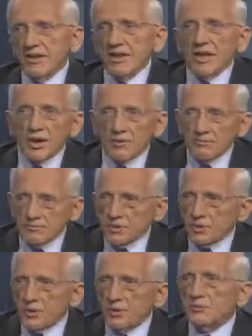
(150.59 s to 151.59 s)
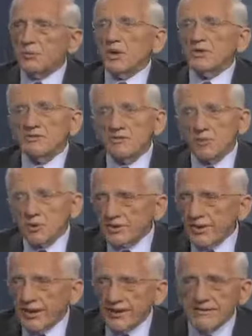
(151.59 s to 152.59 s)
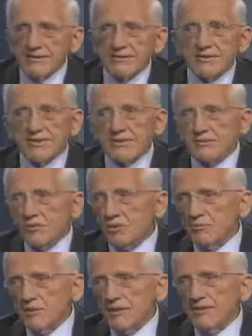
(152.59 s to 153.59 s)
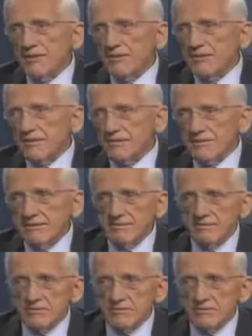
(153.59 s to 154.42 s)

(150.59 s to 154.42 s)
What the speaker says: help, in raising more cattle and eating more meat and